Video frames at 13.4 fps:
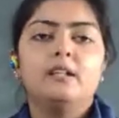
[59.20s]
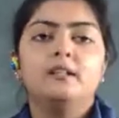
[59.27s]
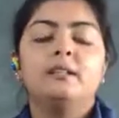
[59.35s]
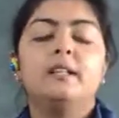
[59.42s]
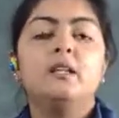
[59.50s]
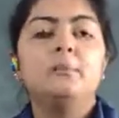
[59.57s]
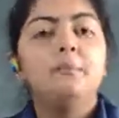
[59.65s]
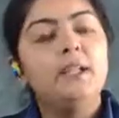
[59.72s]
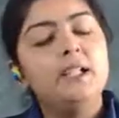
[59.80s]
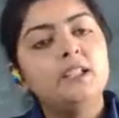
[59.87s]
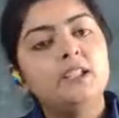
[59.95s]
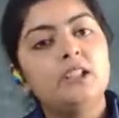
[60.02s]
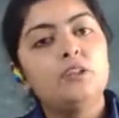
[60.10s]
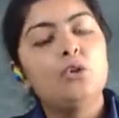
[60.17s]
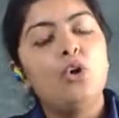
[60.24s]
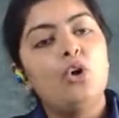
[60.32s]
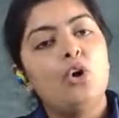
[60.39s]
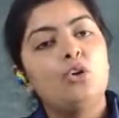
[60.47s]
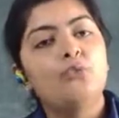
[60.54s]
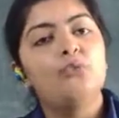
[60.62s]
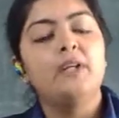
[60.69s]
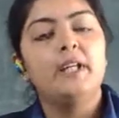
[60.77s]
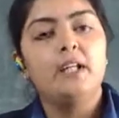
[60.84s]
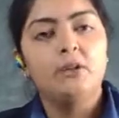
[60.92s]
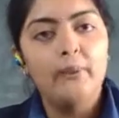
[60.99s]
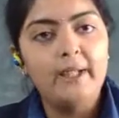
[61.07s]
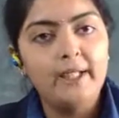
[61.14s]
The depletion of
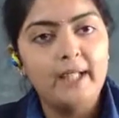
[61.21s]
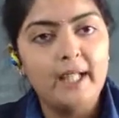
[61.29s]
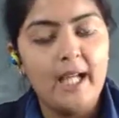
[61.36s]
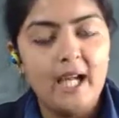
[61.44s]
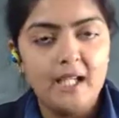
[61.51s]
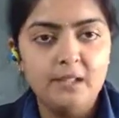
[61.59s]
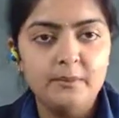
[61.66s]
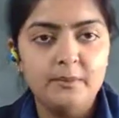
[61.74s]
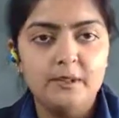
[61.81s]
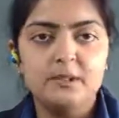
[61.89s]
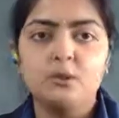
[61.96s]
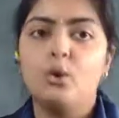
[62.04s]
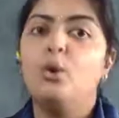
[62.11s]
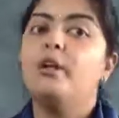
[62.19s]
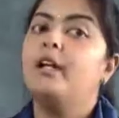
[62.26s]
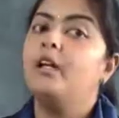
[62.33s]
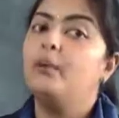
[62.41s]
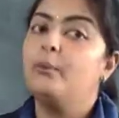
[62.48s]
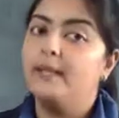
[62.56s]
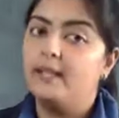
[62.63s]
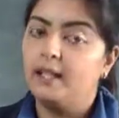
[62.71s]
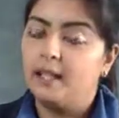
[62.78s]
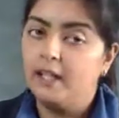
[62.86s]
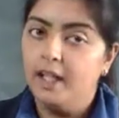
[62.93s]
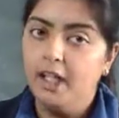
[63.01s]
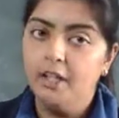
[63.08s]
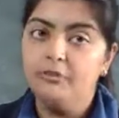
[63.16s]
aquatic animals or aquatic
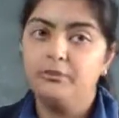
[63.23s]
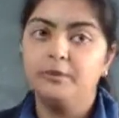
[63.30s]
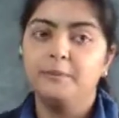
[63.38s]
life